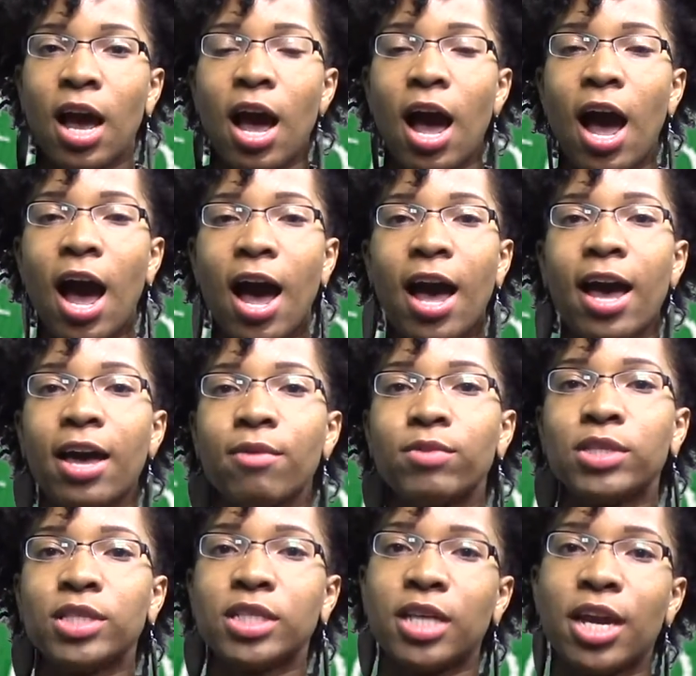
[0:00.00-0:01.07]
I
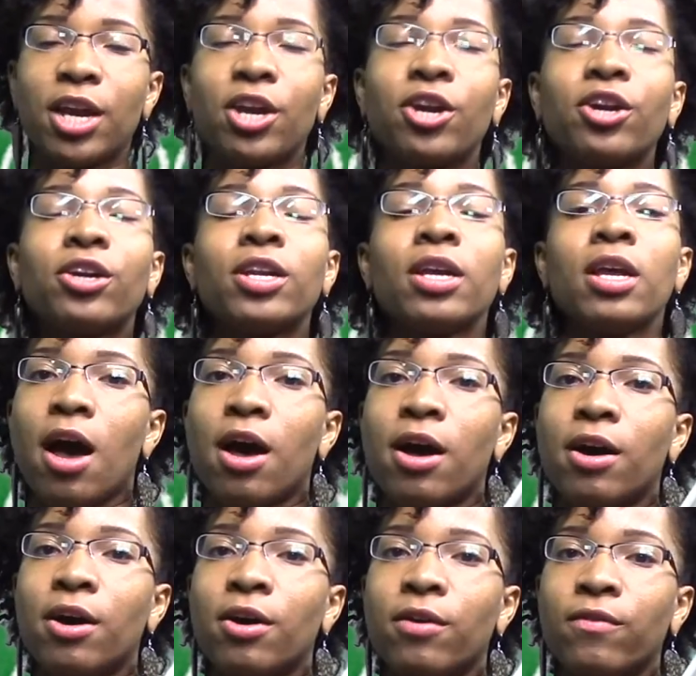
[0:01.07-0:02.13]
was scared
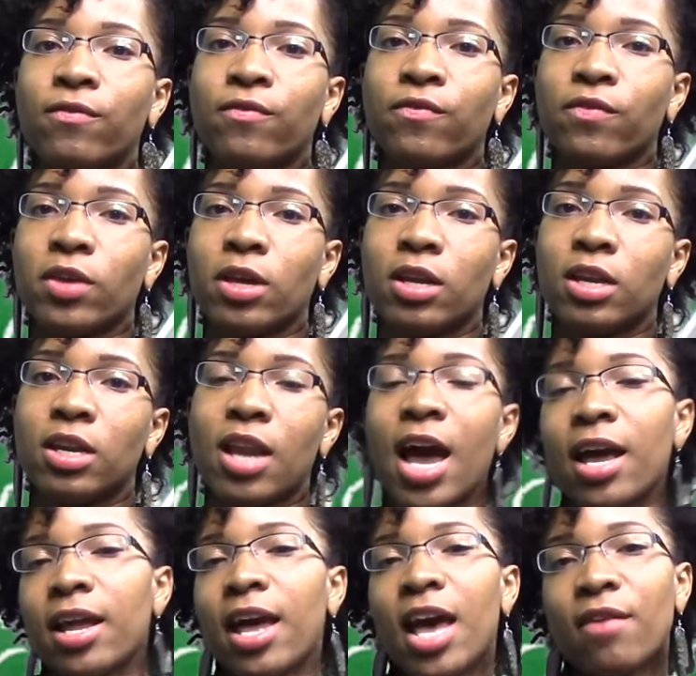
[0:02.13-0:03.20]
of
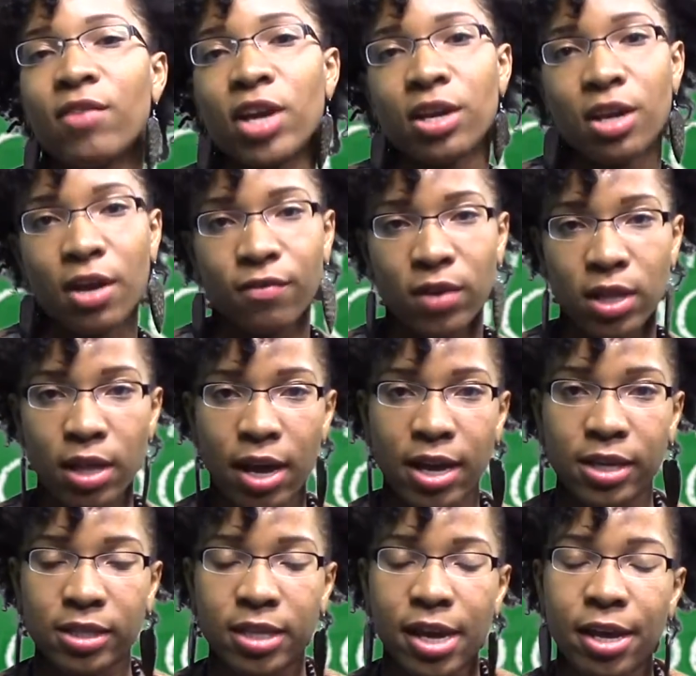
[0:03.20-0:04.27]
not having enough
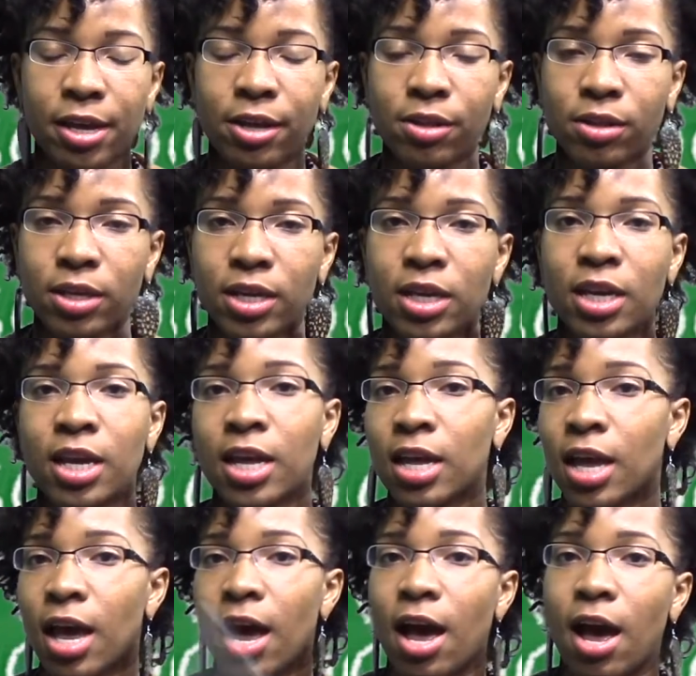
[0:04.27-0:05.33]
clientele.
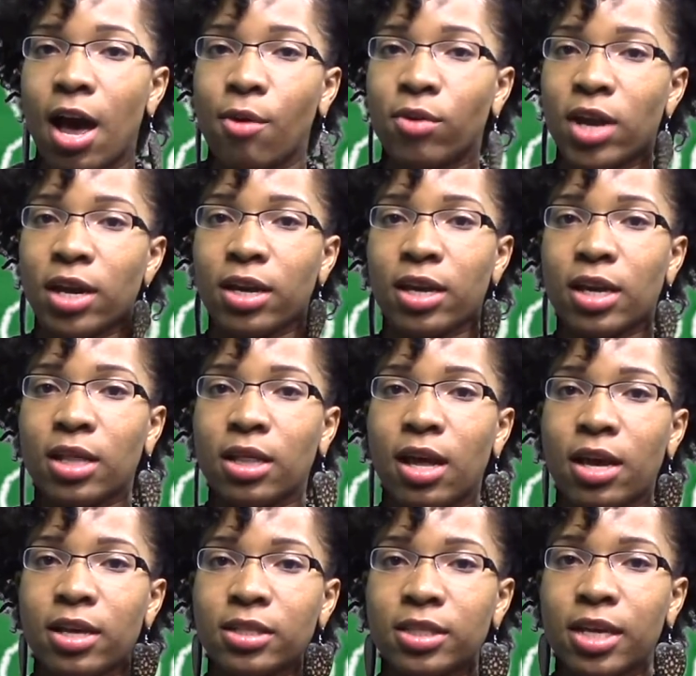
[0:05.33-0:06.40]
How would I get
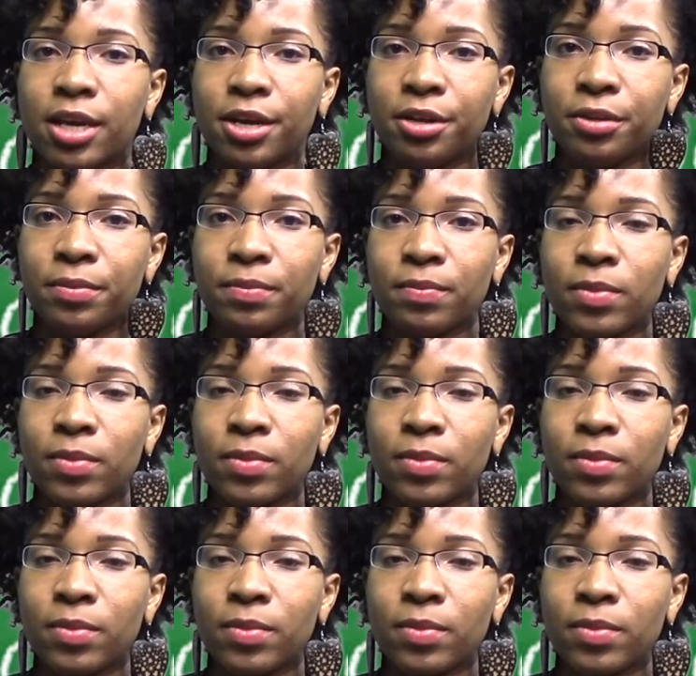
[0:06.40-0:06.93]
clientele?